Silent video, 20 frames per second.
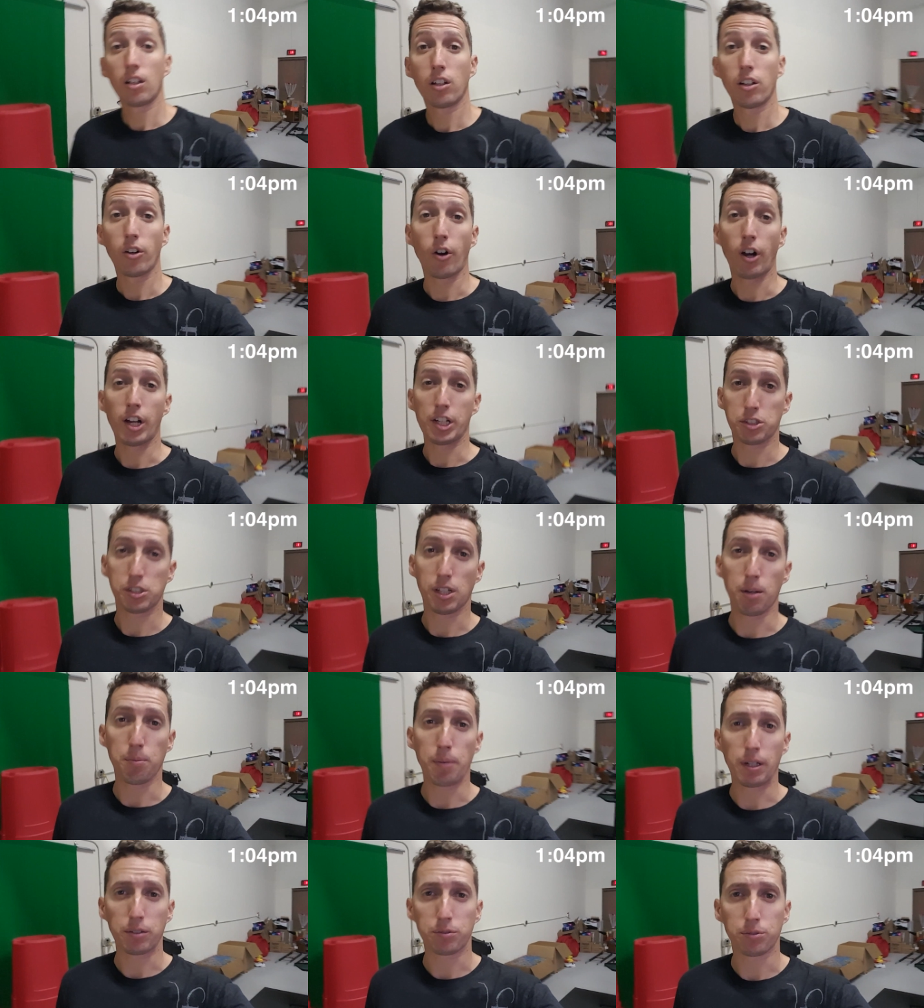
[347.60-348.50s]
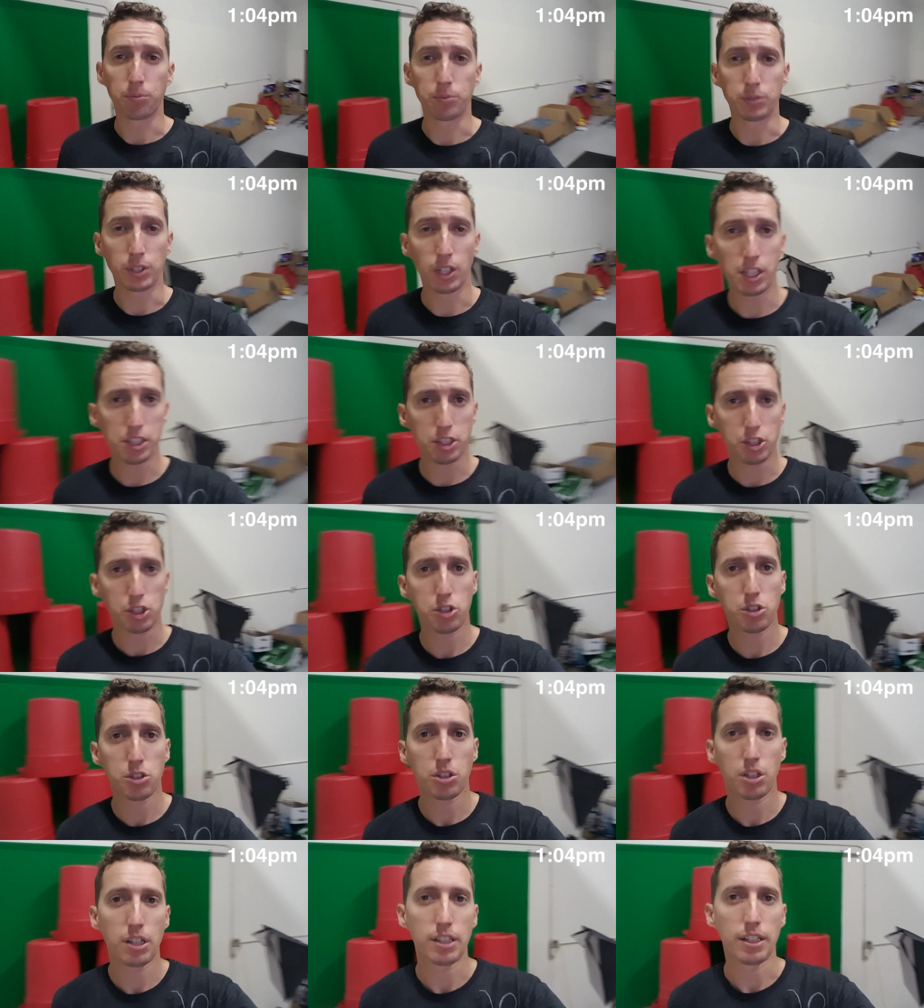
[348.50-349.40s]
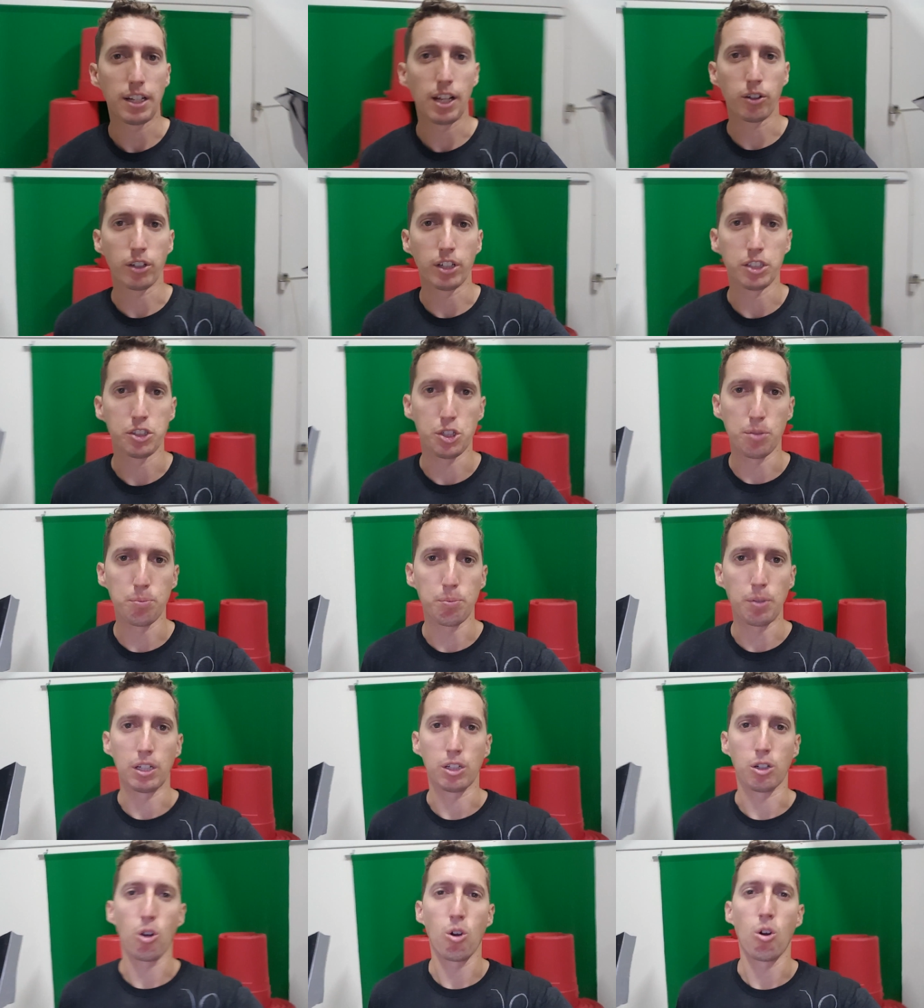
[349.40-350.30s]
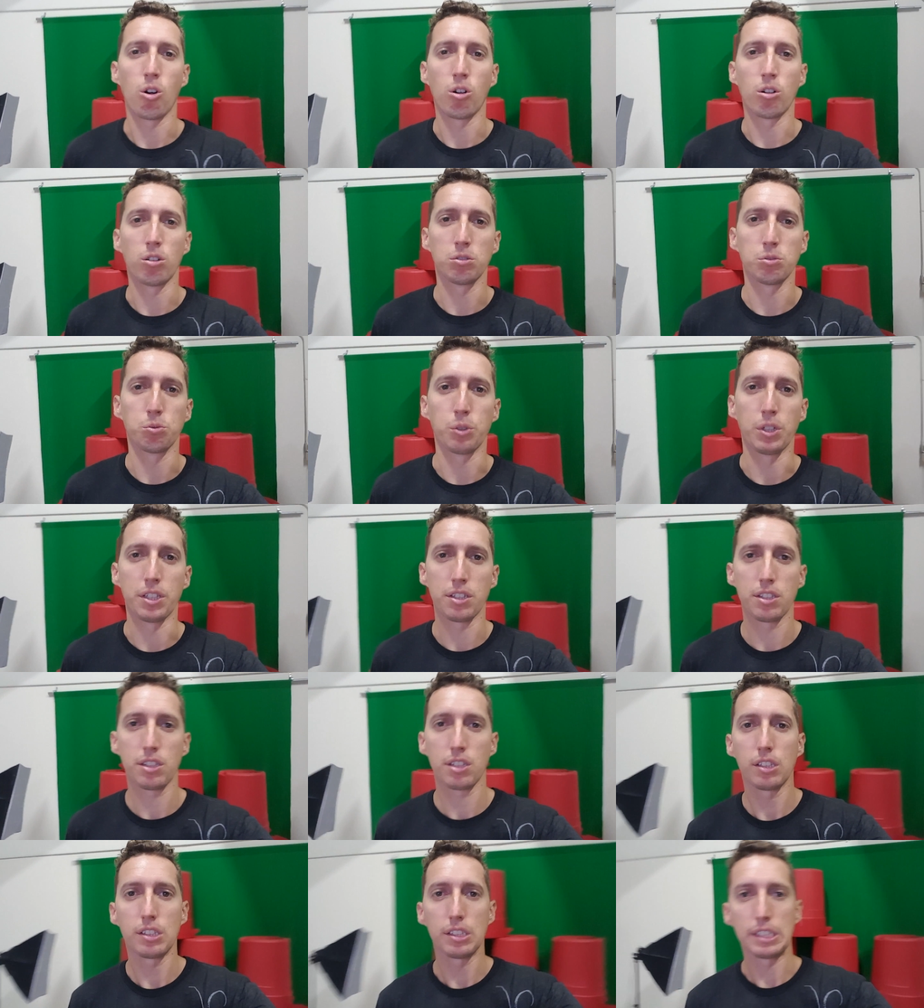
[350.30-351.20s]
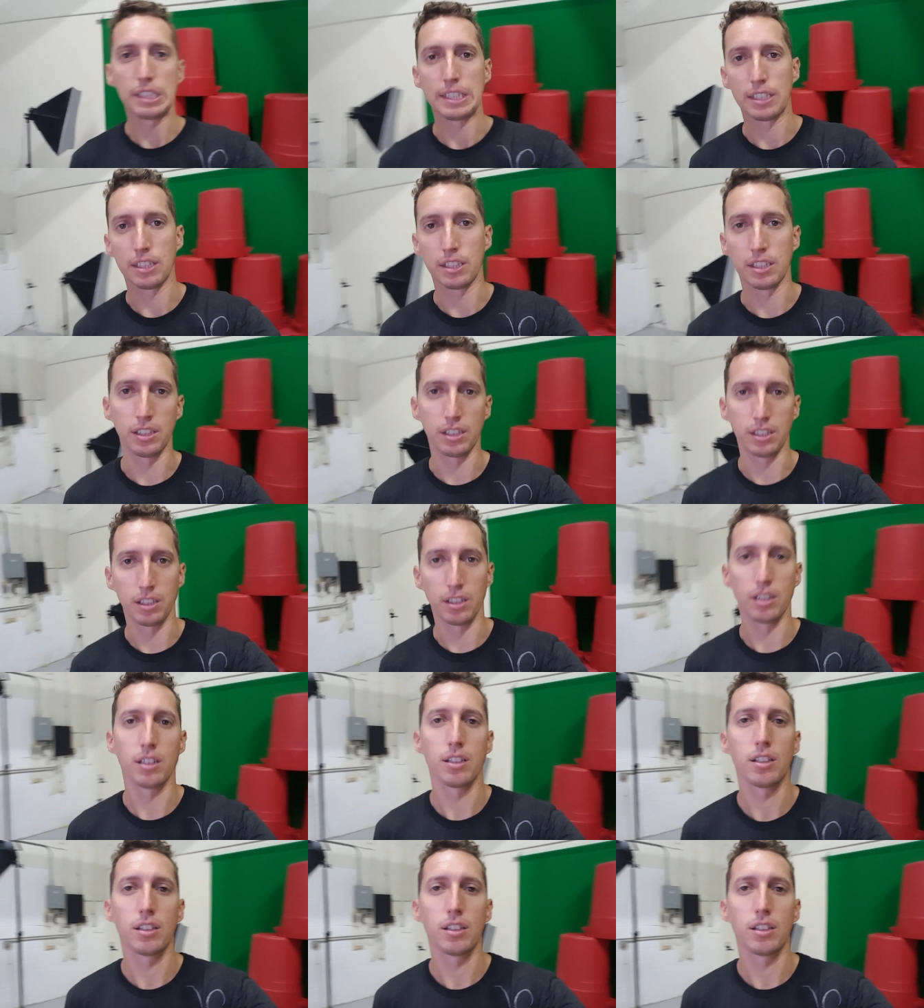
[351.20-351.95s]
All right, just got back from lunch. Now I'm going to jump on a call with the